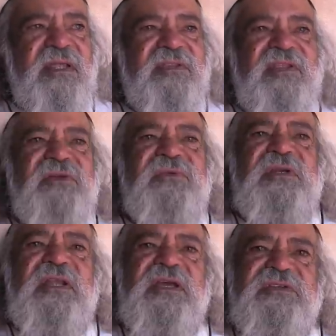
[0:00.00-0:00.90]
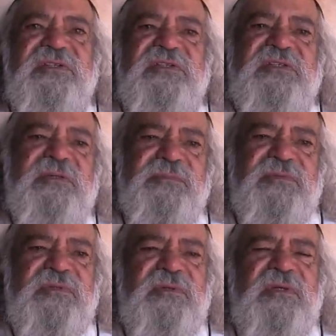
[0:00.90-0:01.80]
And that relationship
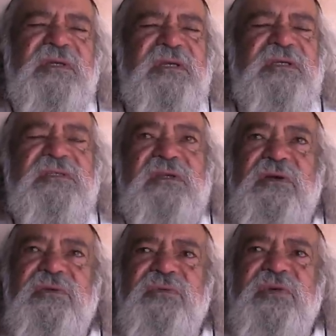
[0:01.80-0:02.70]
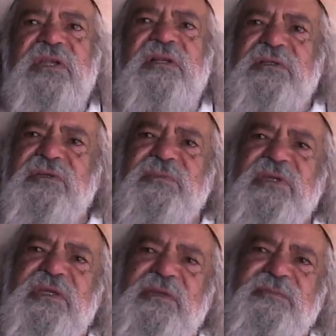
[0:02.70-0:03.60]
is so real to
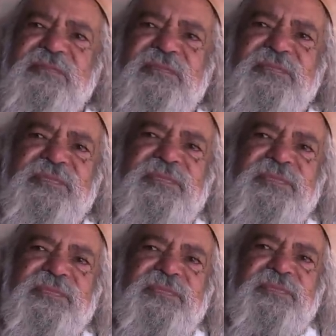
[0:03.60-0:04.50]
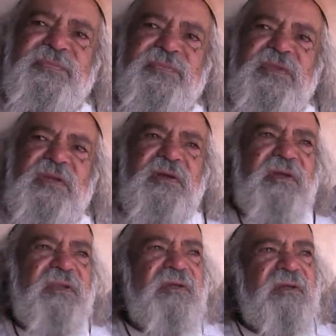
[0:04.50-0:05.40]
me that
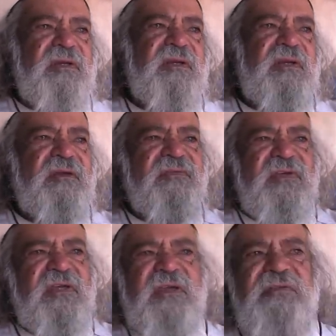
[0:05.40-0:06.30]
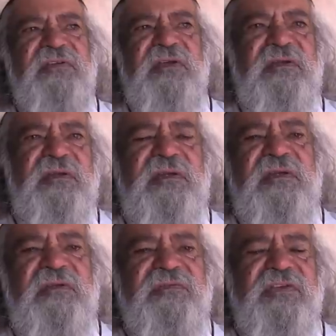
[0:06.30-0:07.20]
I never ever
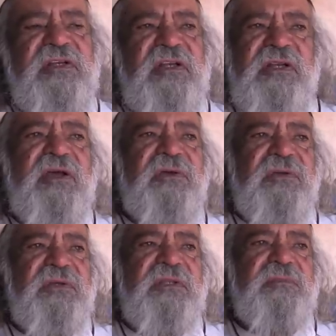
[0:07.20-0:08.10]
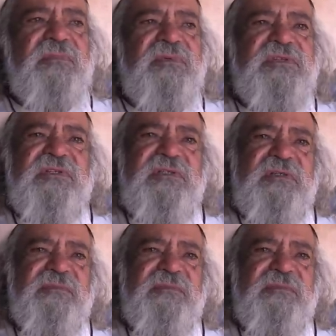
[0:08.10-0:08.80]
feel alone in the bush.